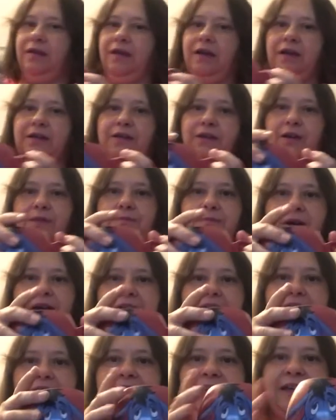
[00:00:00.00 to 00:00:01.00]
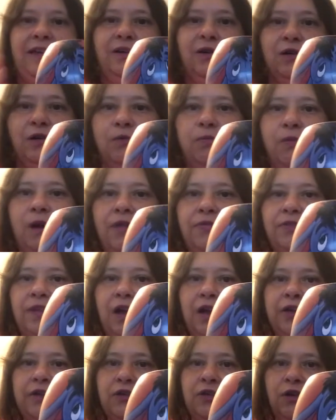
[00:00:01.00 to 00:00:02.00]
I got my Eeyore one that
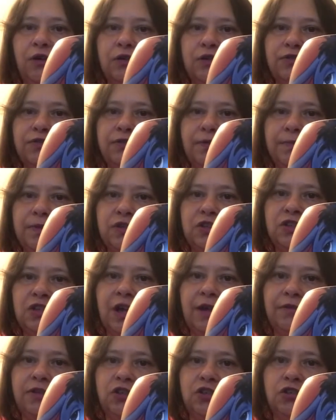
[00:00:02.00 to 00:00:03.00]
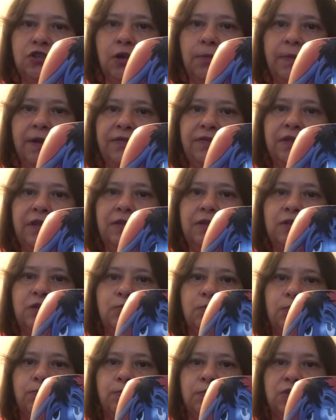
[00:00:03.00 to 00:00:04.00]
I got from the charity shop. I think
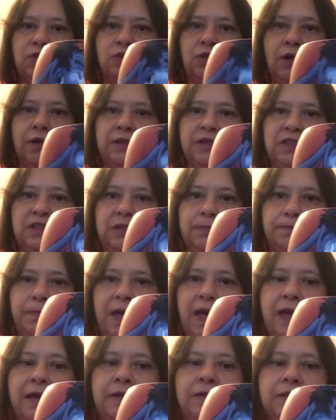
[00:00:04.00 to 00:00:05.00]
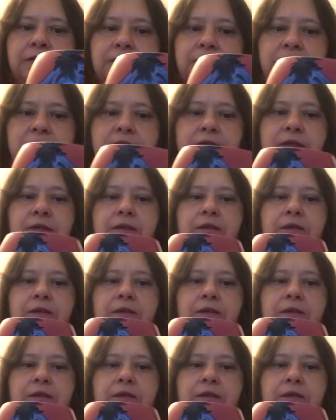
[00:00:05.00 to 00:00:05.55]
this one was 90p.